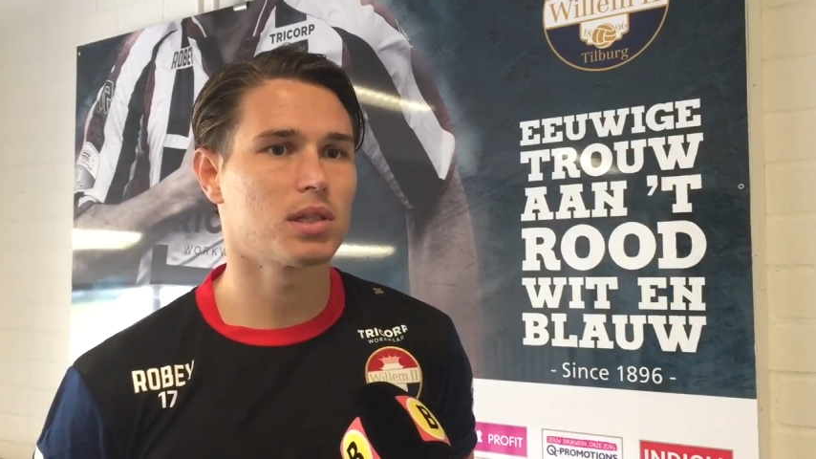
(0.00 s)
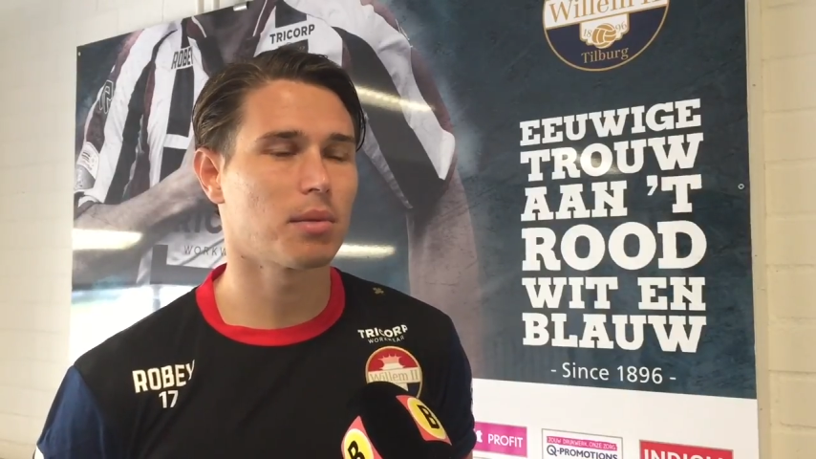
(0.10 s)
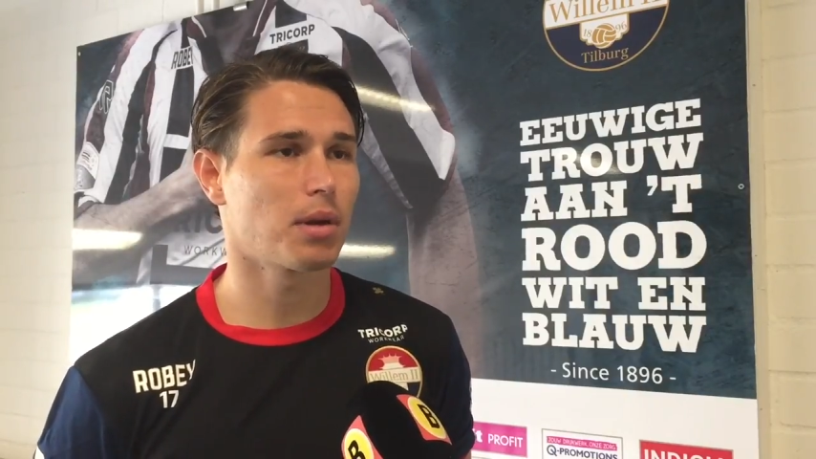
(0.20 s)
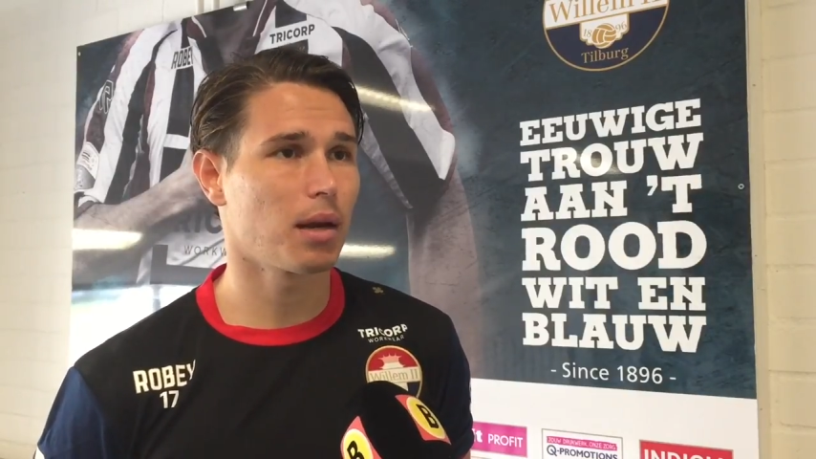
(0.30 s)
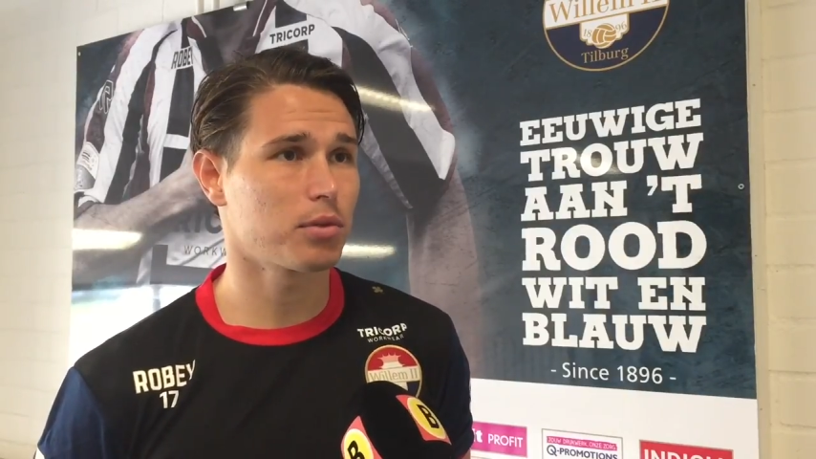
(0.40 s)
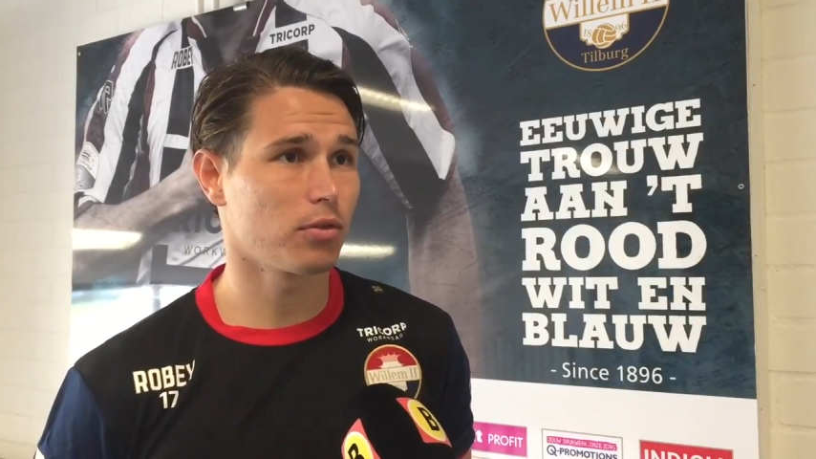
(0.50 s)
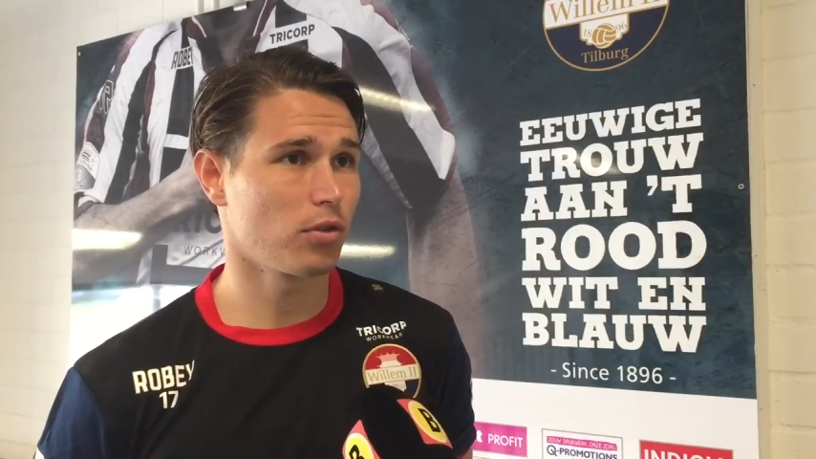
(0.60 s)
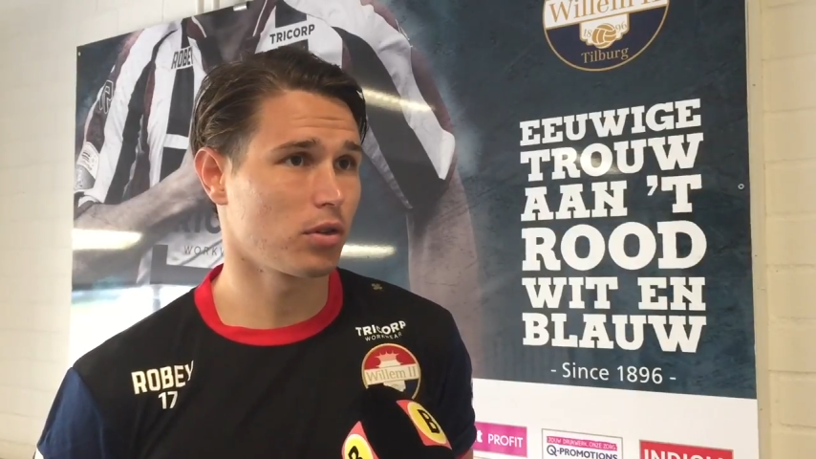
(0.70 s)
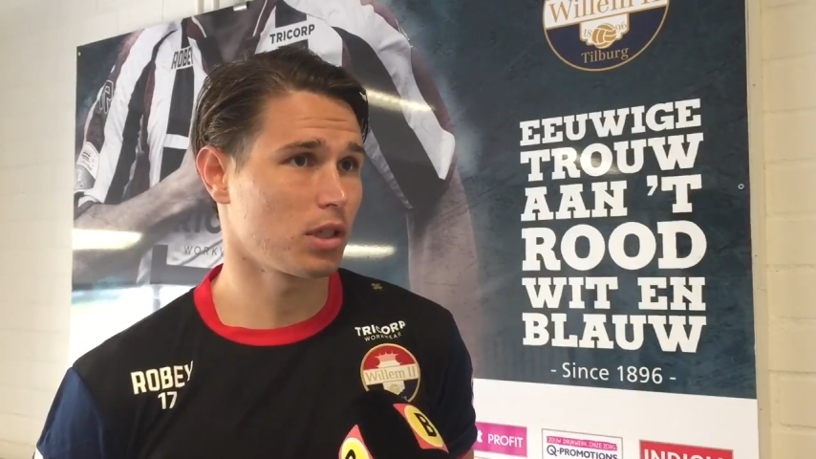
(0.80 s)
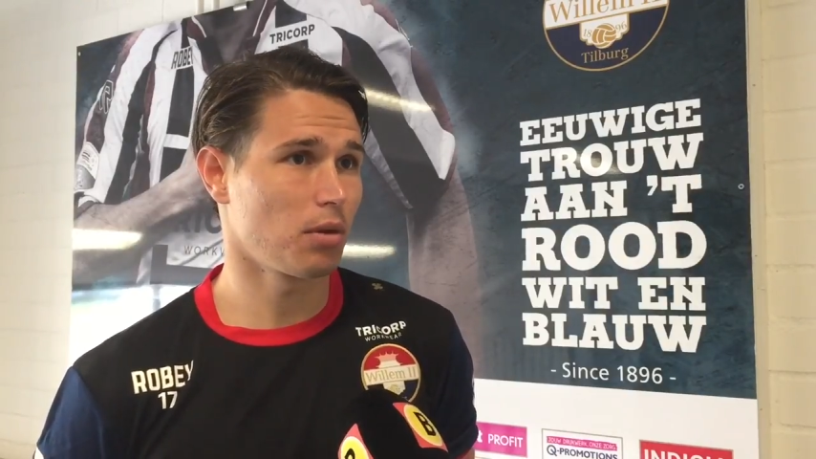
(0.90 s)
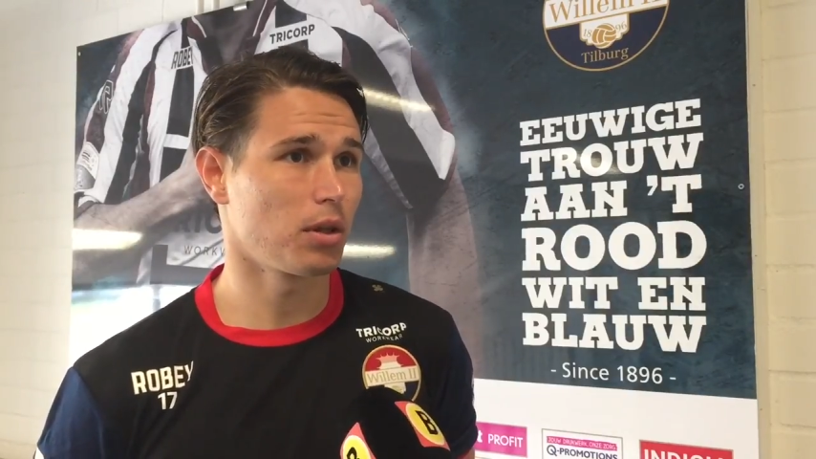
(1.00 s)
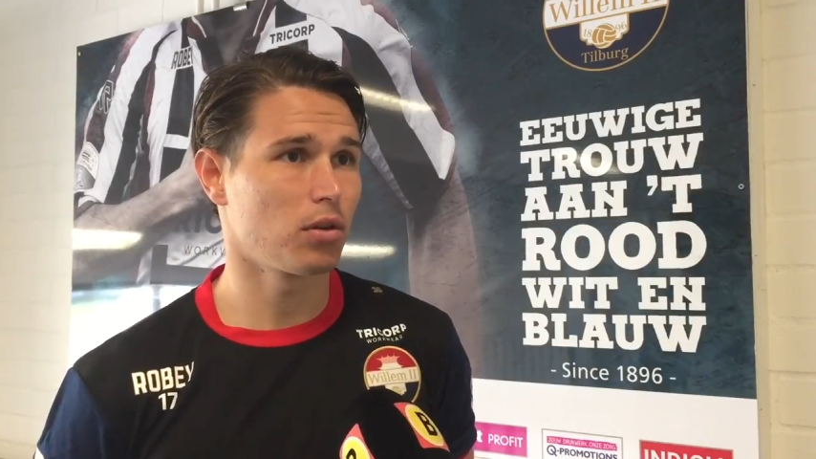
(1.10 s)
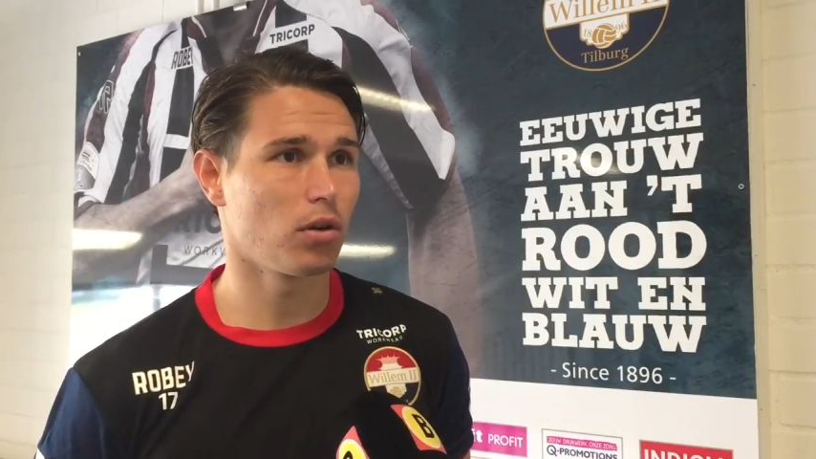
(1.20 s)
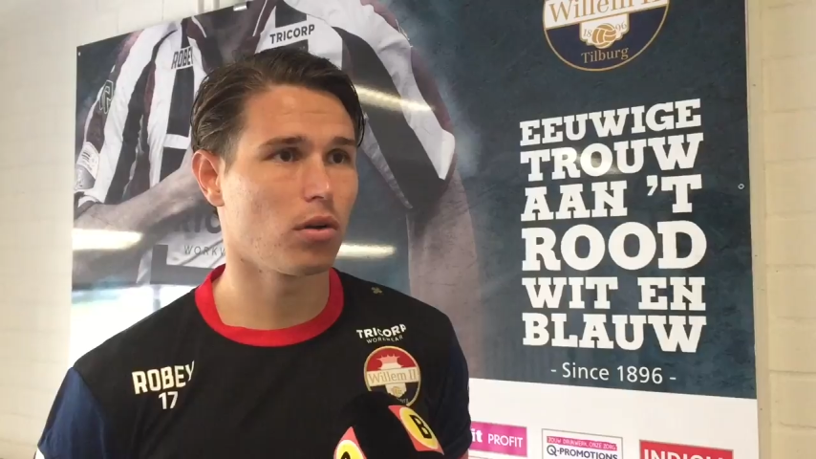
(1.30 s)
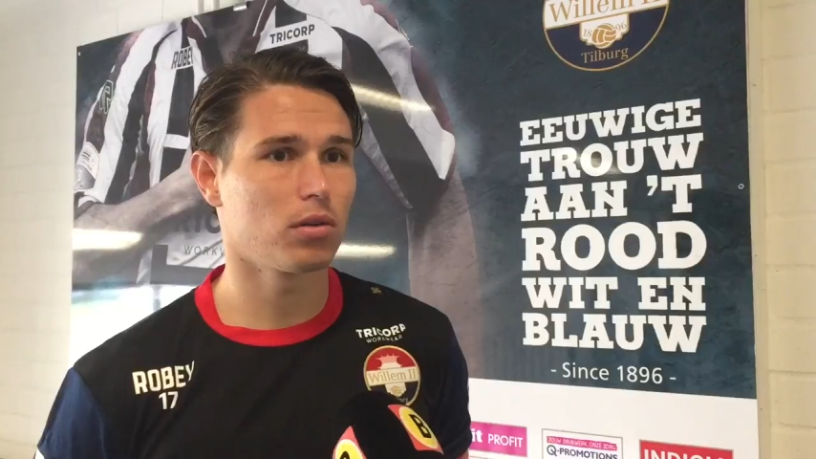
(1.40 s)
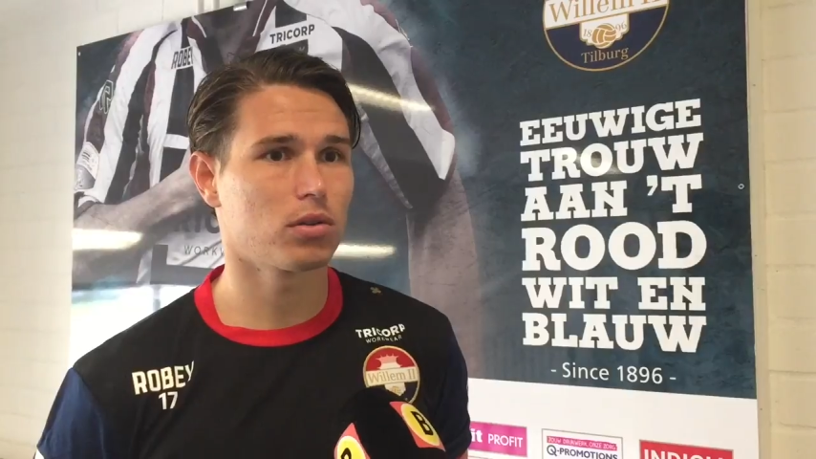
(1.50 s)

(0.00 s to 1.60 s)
some clubs, of course I went on loan.